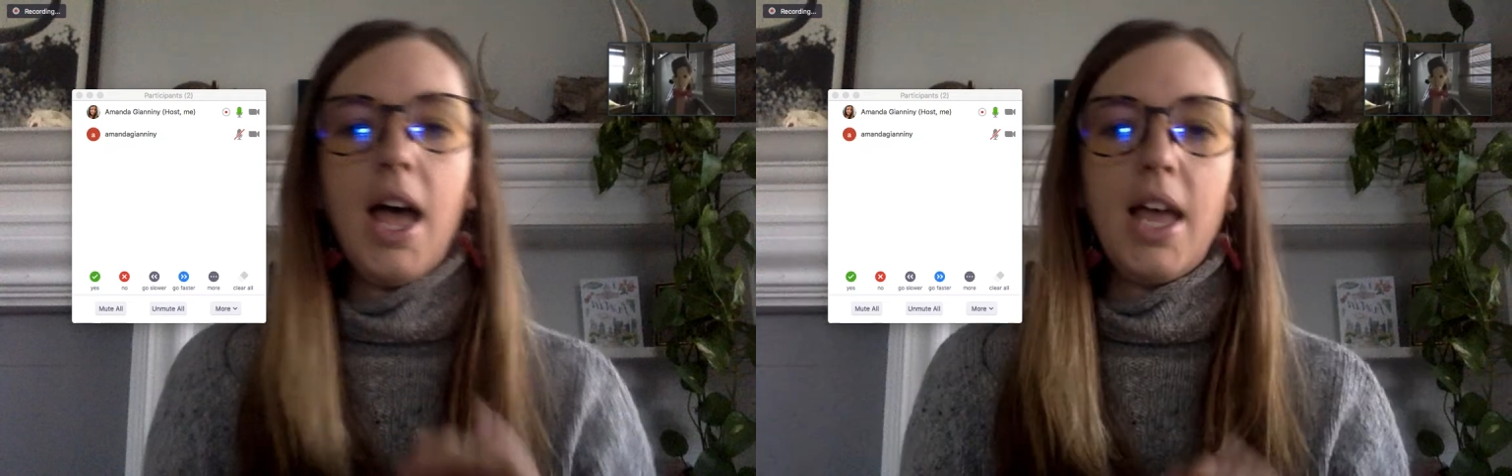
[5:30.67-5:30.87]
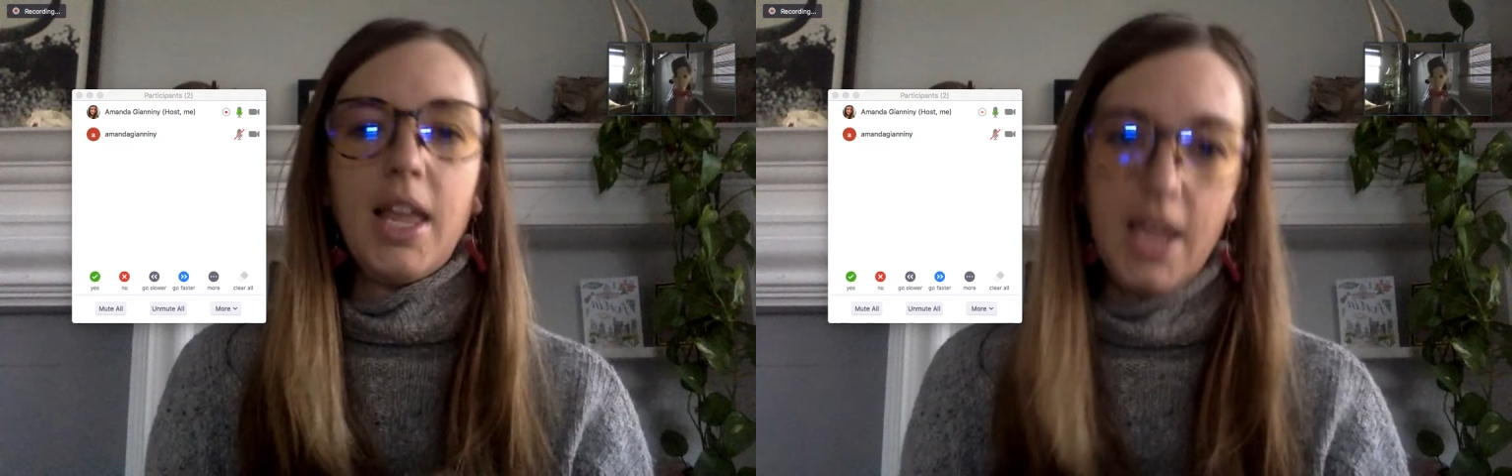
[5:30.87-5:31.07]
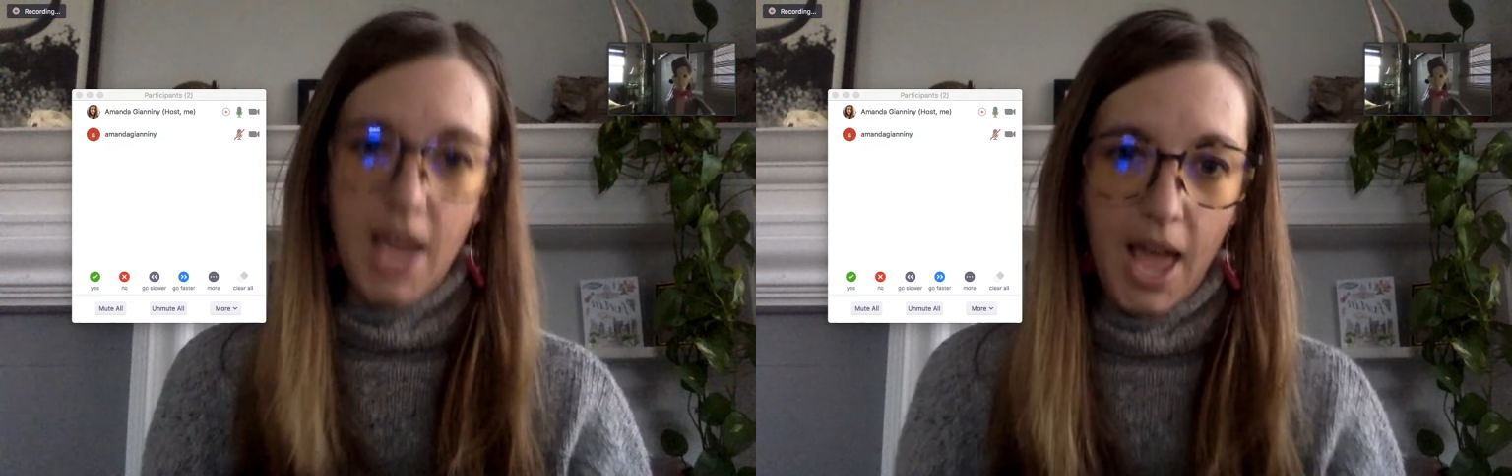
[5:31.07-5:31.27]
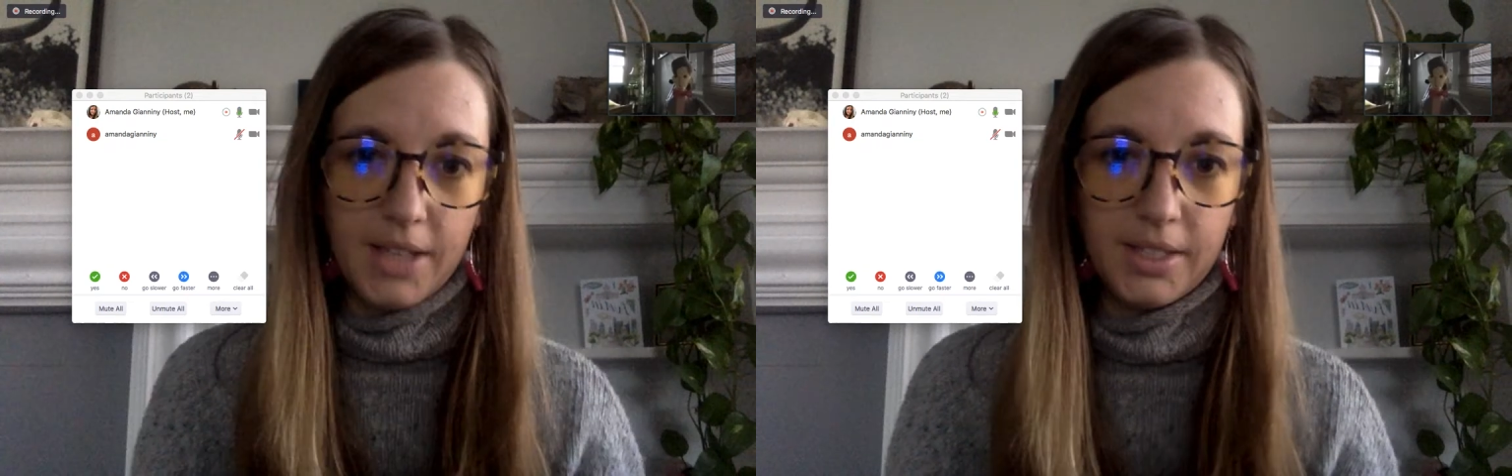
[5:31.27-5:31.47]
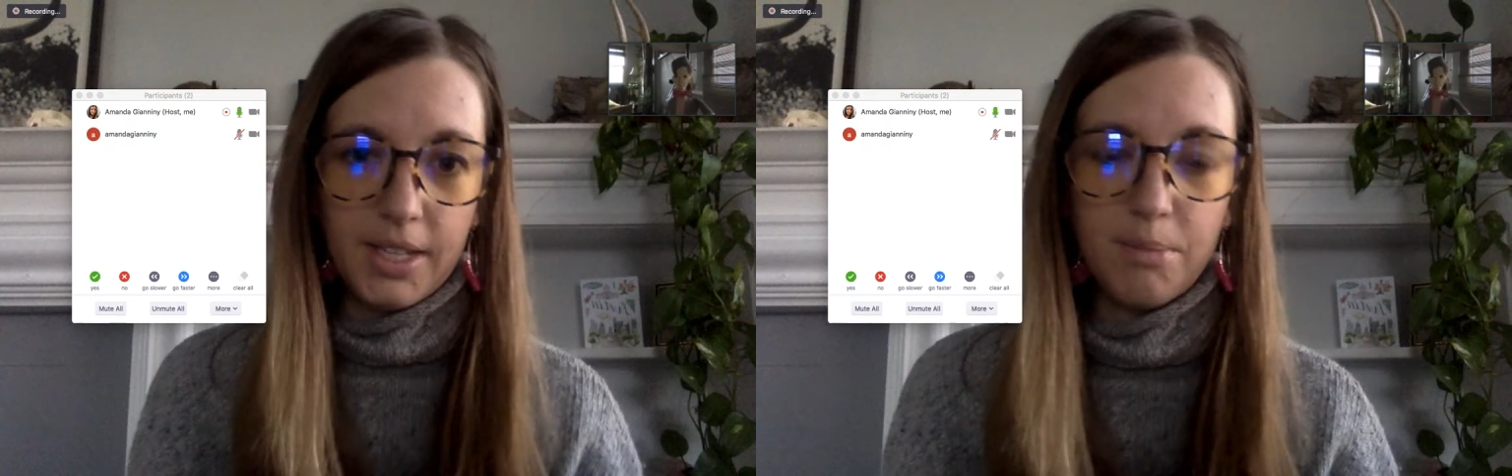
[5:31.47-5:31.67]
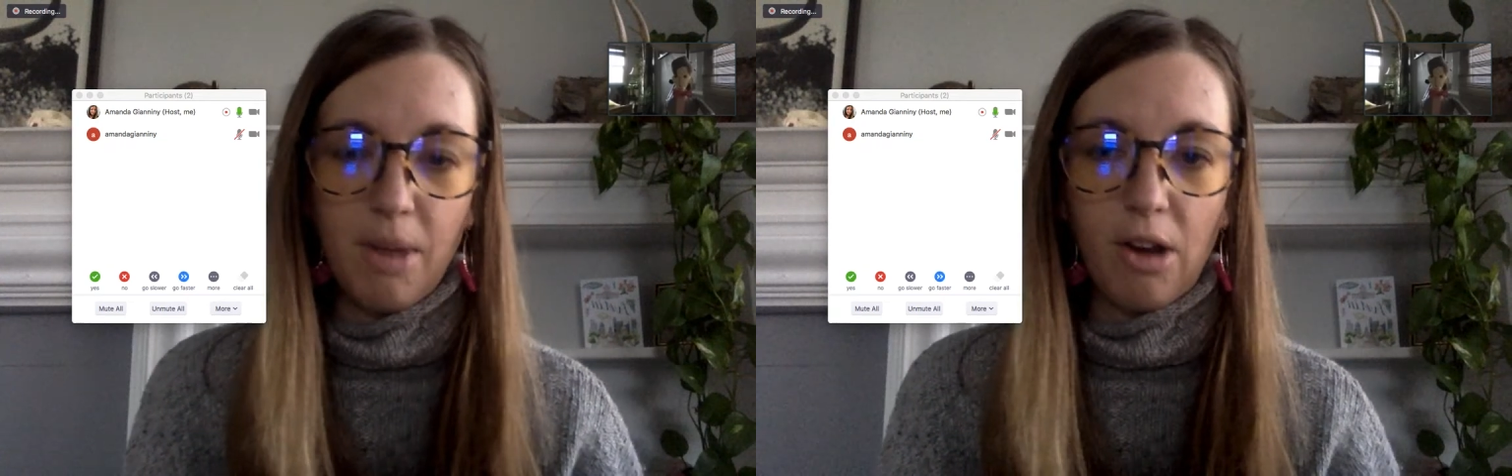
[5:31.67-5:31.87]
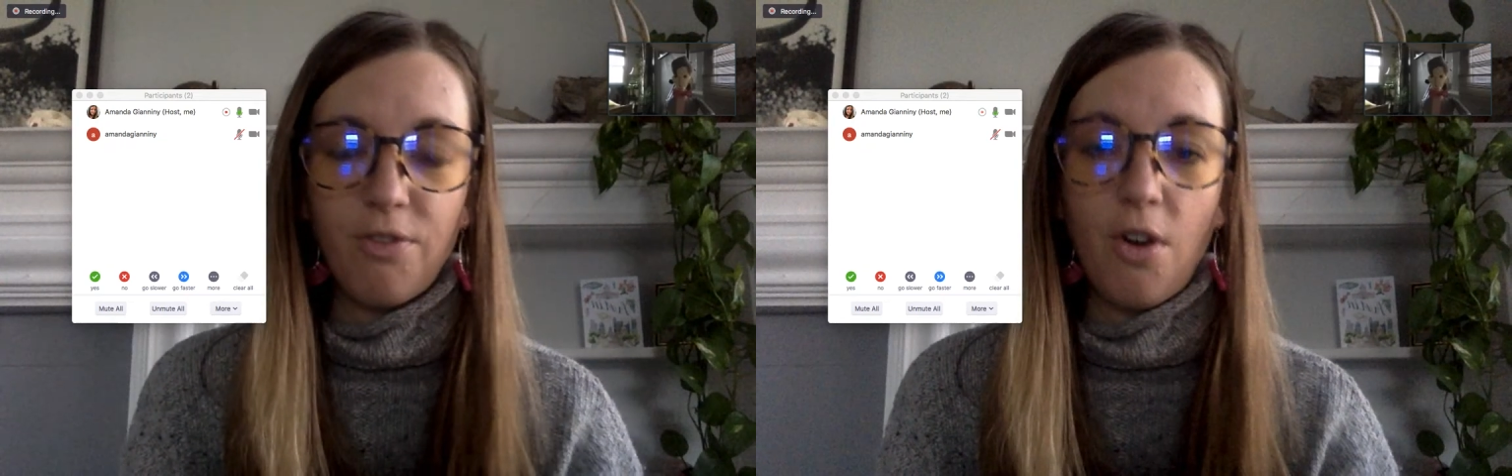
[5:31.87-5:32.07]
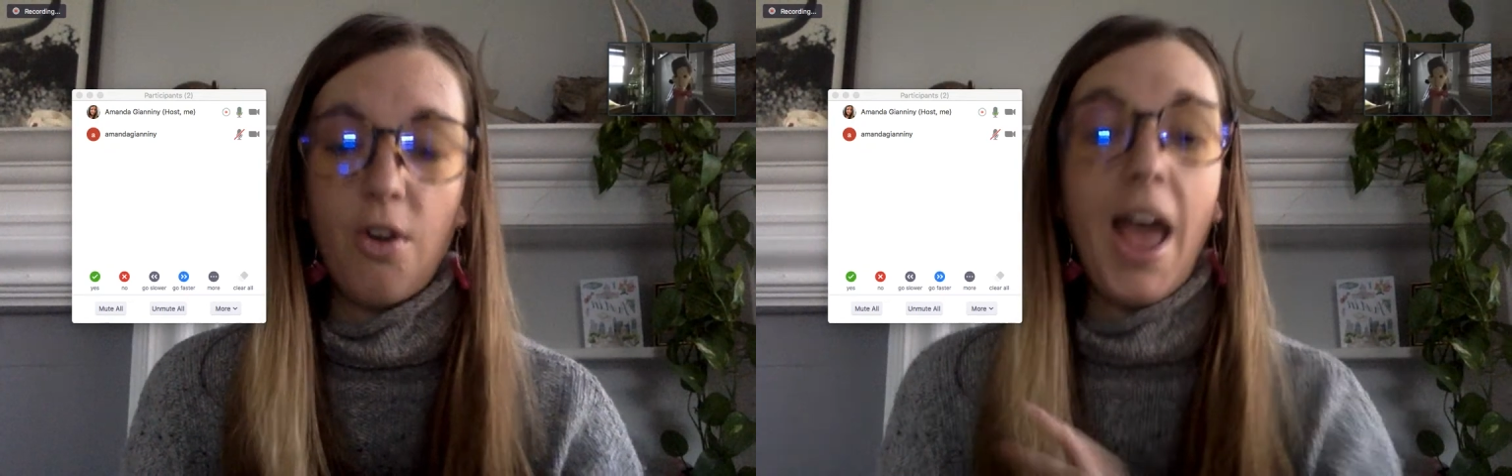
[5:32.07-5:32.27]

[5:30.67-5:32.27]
He has his microphone.